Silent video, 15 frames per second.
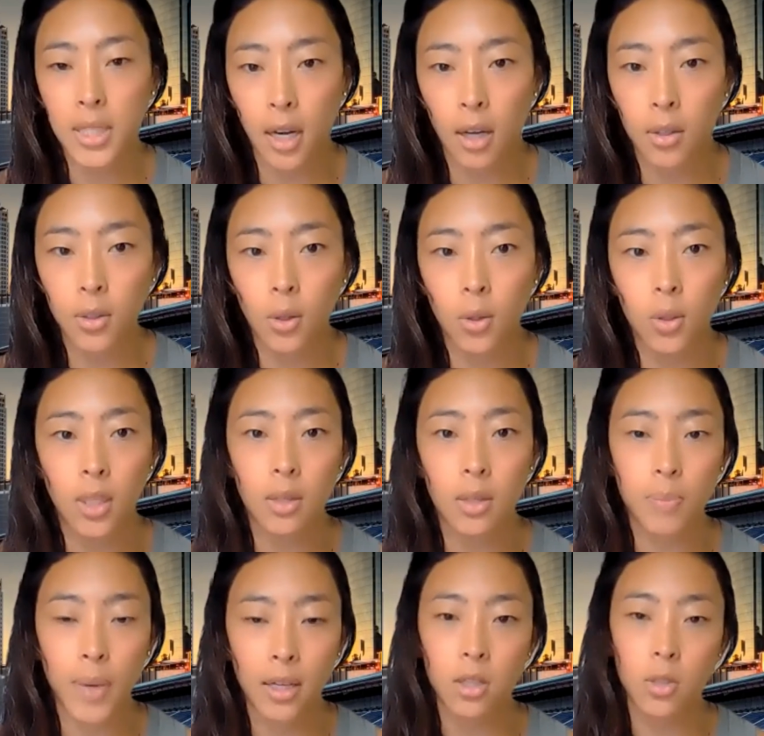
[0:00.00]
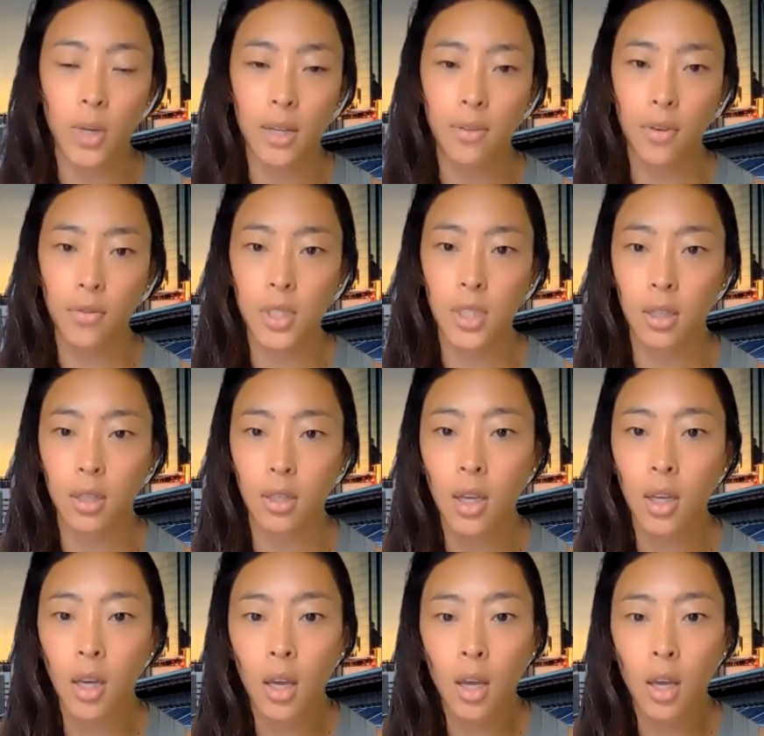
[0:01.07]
set our goal back in 2015,